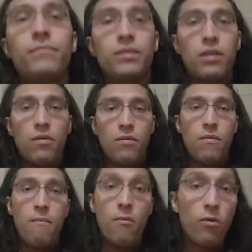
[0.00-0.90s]

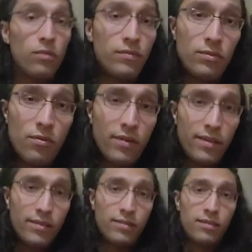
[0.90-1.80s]
So moral of the story
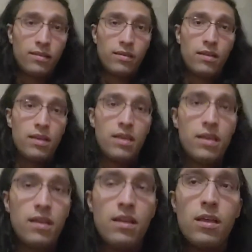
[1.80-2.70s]
is,
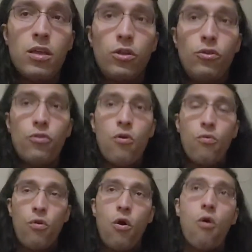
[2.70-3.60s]
you
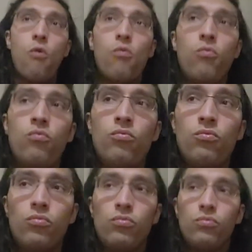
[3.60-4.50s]
don't go
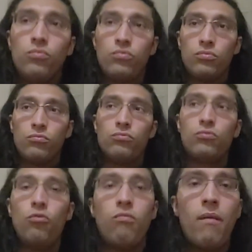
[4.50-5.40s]

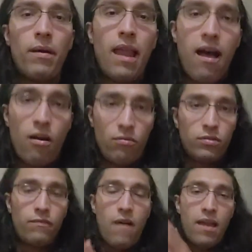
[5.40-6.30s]
to Babalawo
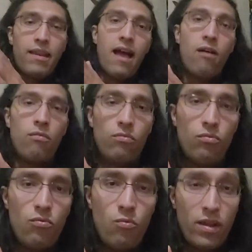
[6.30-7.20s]
to find out
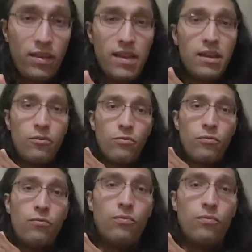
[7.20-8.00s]
what you need to do